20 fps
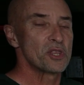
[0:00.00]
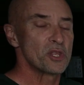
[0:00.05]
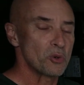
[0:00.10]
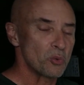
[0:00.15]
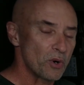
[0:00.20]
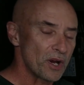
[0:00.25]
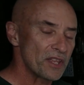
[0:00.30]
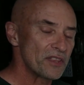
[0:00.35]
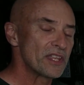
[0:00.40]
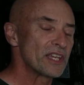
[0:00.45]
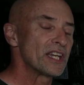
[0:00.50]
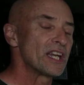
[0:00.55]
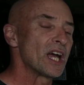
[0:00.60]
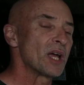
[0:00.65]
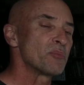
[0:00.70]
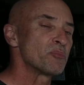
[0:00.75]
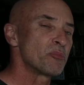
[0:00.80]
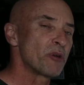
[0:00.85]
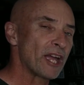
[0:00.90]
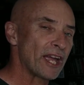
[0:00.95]
The way they
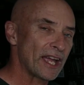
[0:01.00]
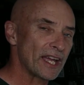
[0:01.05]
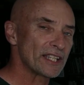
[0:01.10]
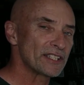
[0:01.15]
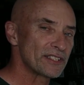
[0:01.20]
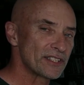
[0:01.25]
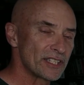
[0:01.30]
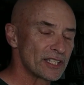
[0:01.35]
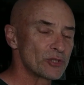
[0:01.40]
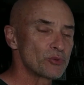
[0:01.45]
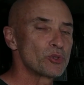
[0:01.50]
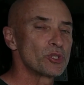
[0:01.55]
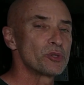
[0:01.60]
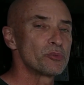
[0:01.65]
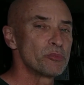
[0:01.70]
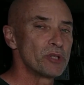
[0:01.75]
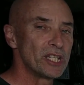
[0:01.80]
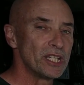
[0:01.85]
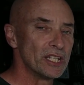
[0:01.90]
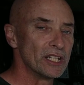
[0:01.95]
got past this
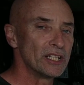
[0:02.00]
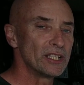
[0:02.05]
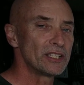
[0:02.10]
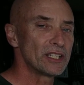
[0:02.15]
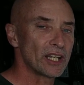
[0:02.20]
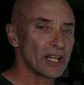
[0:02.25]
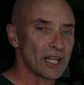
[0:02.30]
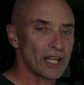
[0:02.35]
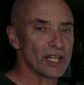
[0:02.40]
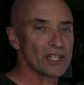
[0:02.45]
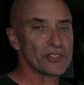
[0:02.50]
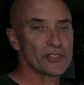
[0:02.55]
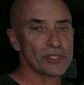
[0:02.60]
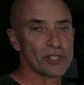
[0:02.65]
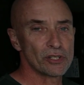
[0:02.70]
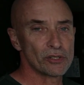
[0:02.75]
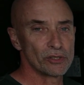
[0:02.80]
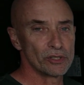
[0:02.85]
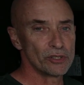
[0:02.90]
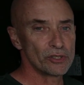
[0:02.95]
was beginning to ask
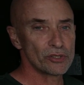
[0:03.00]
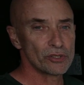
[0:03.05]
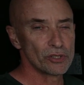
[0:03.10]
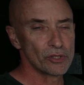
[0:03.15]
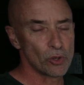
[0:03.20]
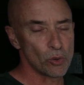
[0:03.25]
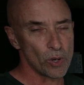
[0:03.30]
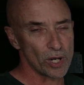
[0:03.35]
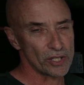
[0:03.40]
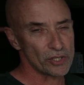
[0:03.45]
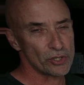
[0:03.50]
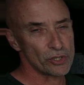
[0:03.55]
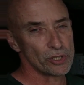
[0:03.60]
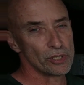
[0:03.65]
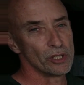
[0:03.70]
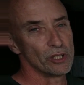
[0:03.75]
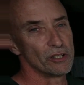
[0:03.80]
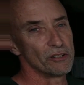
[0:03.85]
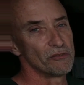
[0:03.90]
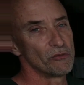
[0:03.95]
the crucial
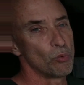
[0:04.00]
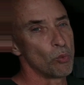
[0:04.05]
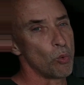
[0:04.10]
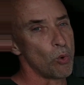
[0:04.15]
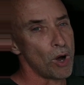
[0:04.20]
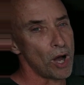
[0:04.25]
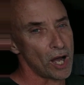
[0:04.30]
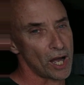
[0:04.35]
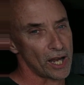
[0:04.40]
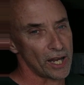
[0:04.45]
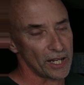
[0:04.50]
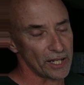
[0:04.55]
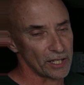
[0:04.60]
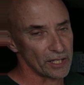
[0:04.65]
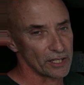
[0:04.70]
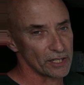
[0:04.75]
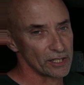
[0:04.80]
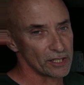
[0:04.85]
question of why.